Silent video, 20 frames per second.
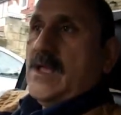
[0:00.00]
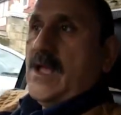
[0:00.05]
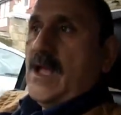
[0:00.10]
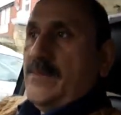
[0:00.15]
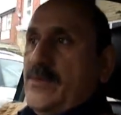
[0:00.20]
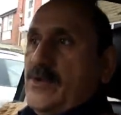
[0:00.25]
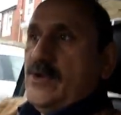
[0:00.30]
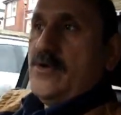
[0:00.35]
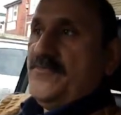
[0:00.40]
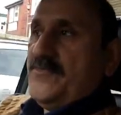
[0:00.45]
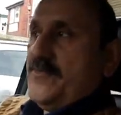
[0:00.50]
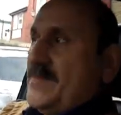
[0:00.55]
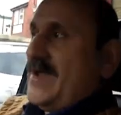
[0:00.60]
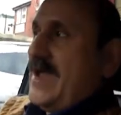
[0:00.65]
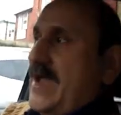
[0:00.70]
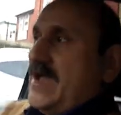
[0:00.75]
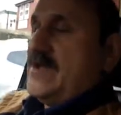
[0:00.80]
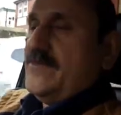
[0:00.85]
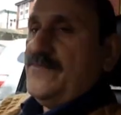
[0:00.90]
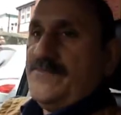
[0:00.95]
I'll be home for
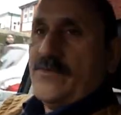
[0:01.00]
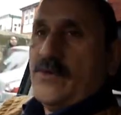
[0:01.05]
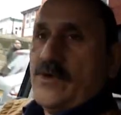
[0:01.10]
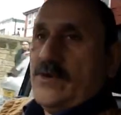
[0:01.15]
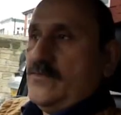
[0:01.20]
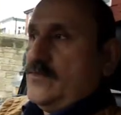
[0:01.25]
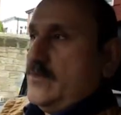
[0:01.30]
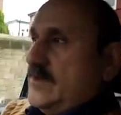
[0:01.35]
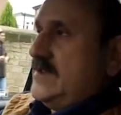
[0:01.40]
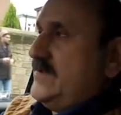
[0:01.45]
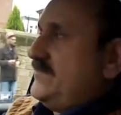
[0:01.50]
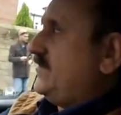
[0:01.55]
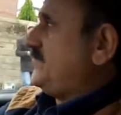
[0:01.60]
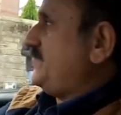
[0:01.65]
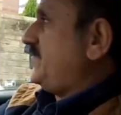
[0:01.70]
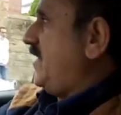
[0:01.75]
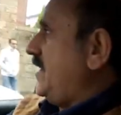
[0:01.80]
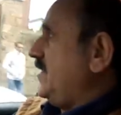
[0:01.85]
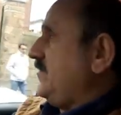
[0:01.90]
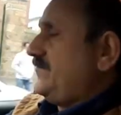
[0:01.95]
about 4:30. We'll leave at
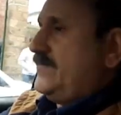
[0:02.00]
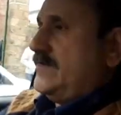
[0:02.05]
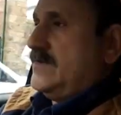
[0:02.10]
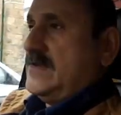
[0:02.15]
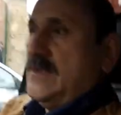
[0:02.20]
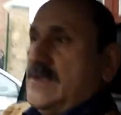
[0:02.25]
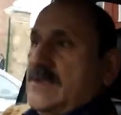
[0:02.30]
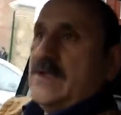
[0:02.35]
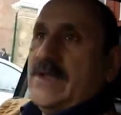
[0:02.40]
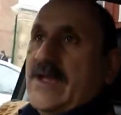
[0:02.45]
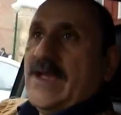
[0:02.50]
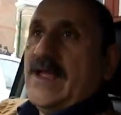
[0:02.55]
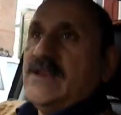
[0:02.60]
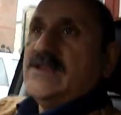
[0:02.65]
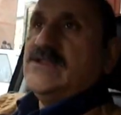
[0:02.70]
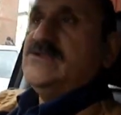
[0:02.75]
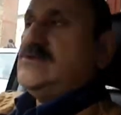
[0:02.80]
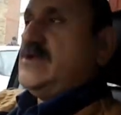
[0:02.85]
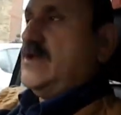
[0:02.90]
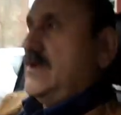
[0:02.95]
5,
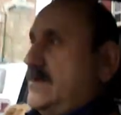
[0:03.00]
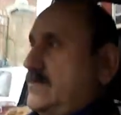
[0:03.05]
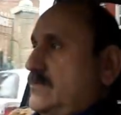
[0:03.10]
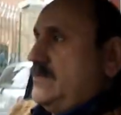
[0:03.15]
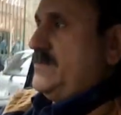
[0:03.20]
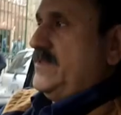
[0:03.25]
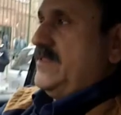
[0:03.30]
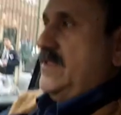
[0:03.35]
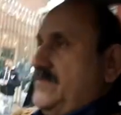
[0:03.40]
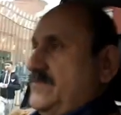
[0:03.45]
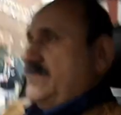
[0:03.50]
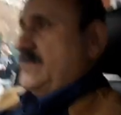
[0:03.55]
and inshallah we'll be there